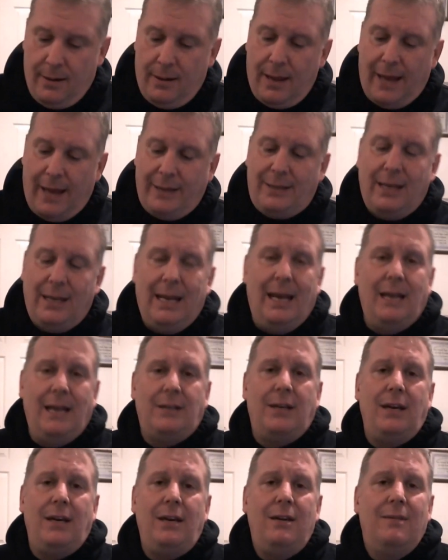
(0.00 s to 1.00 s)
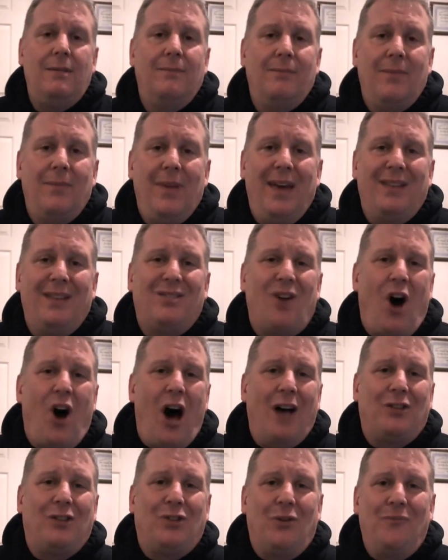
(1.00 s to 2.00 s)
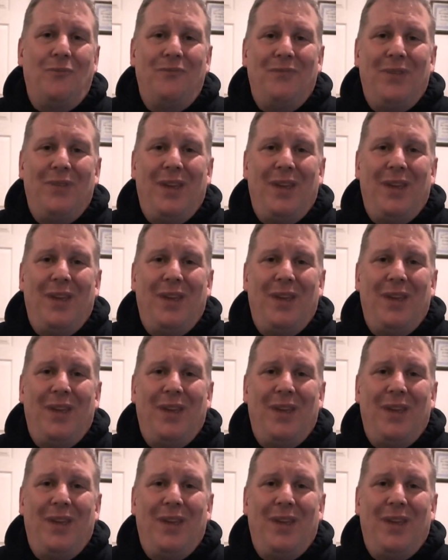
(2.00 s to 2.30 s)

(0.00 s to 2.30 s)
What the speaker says: Nice and easy. It's awesome.